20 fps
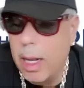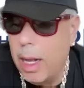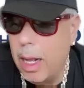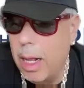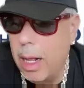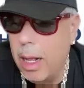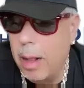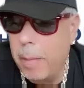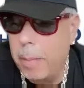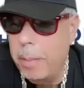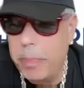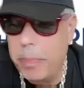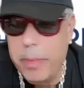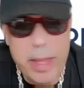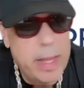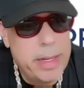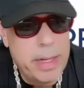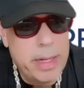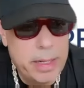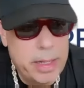
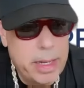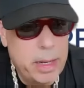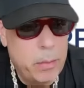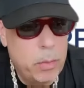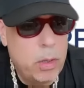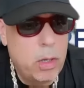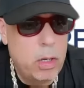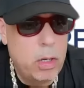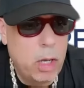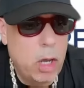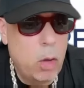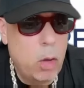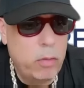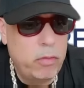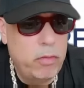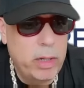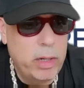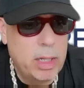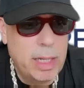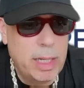And that they were going to go
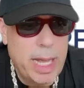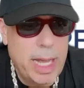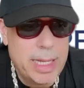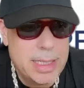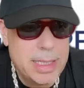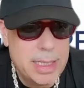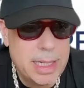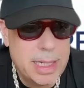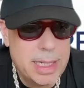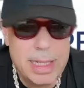for the classic.